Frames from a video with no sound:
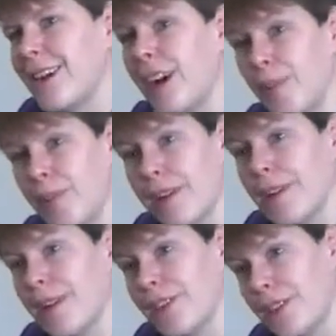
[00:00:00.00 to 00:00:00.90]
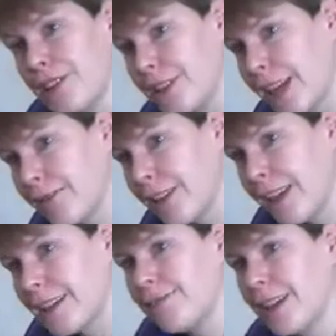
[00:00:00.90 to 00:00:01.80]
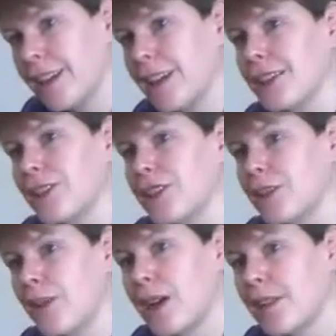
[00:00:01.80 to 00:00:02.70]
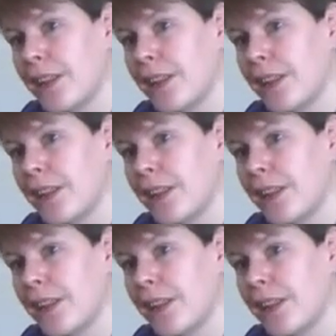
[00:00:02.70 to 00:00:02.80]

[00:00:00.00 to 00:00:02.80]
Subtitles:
upregulation and downregulation as well,